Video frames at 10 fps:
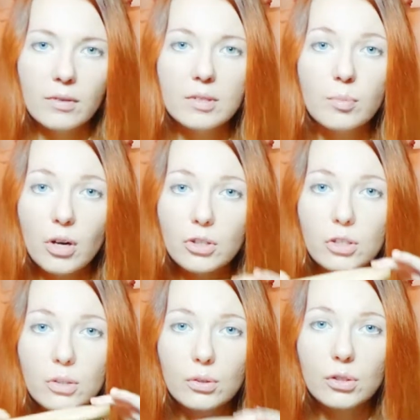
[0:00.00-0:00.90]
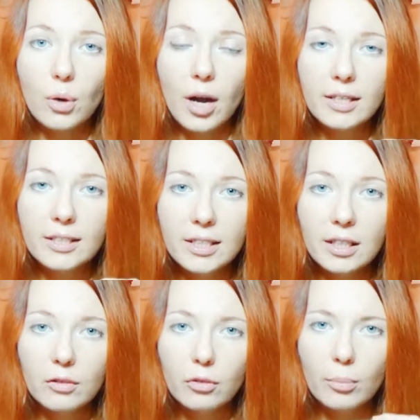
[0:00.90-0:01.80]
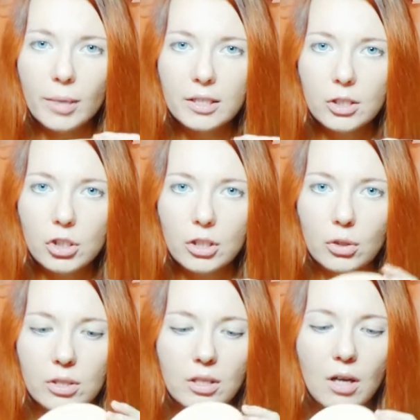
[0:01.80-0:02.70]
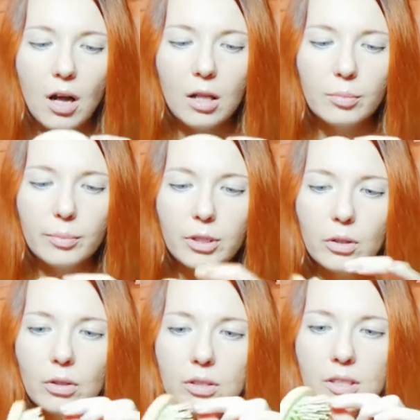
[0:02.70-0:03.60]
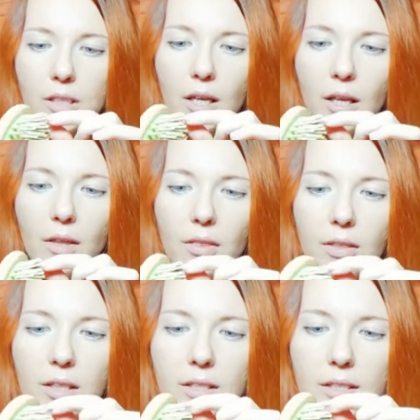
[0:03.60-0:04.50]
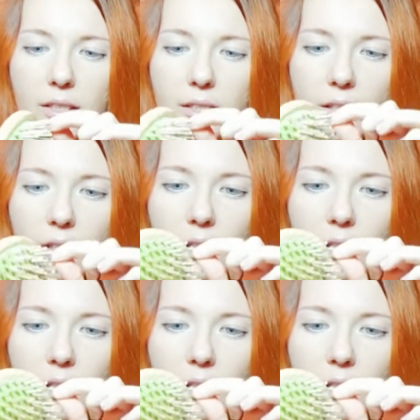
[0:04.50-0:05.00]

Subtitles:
This brush is also ideal for massaging your scalp, because these